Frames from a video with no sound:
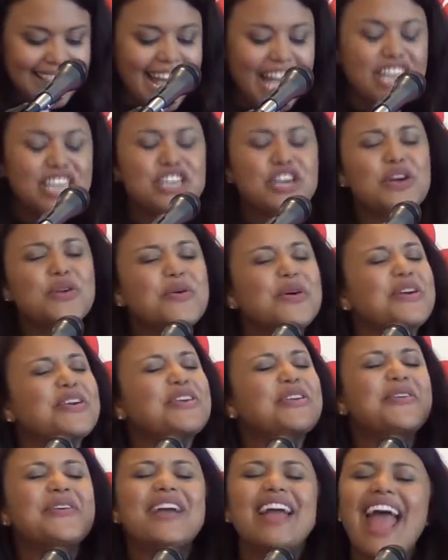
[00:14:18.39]
that you were
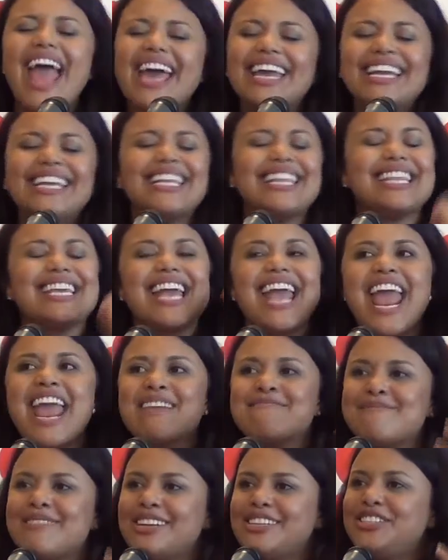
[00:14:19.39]
created in the
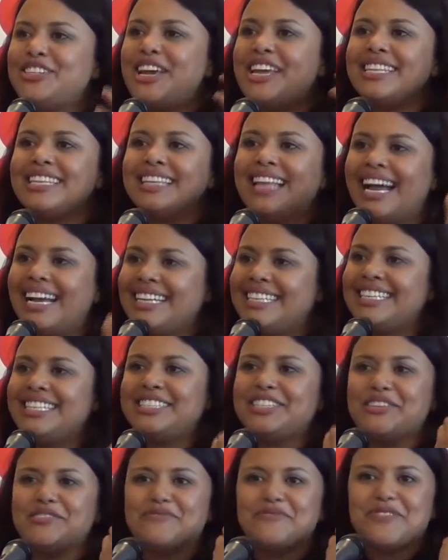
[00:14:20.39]
image and
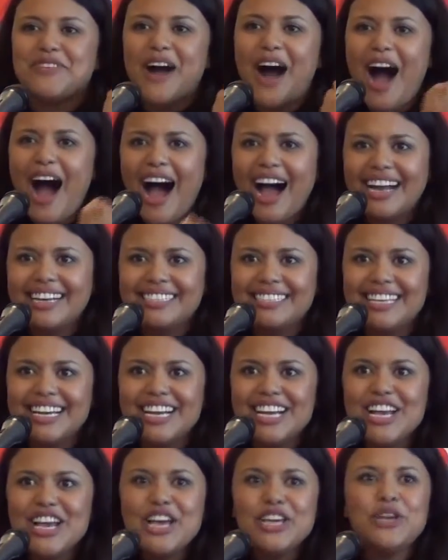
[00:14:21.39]
likeness of
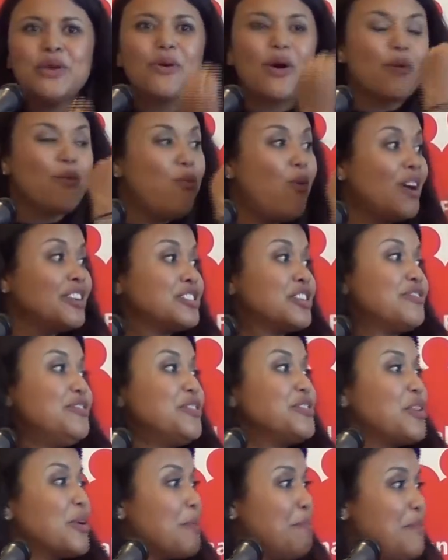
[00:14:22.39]
God. You are
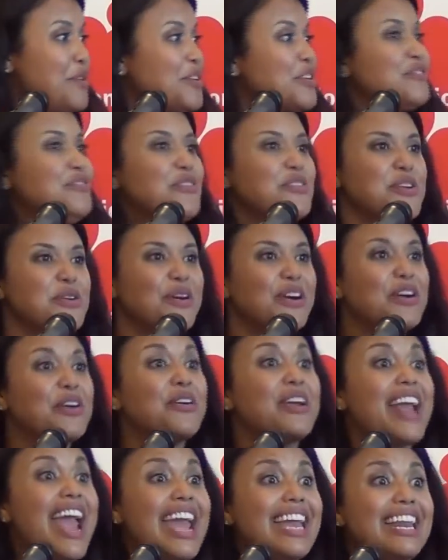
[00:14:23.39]
wonderful, you're beautiful, you are
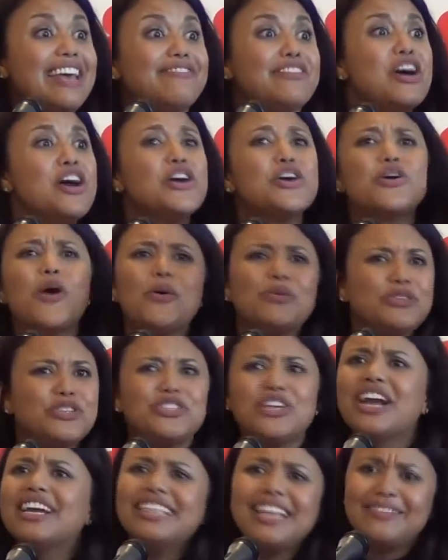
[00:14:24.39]
creative. Go
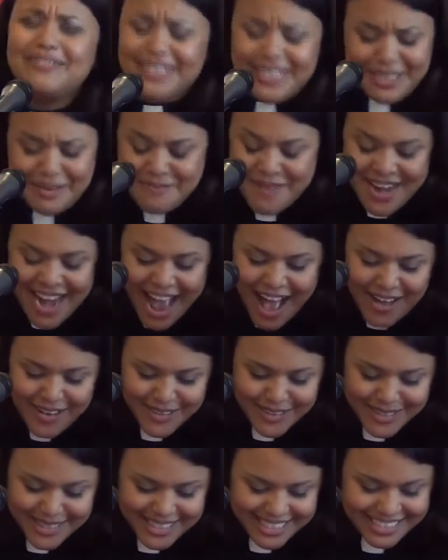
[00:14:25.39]
share that with someone
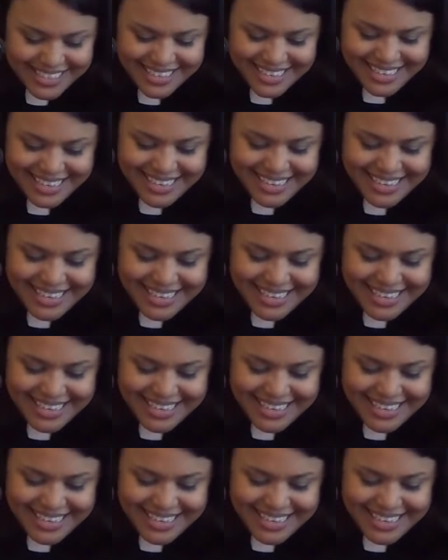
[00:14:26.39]
else.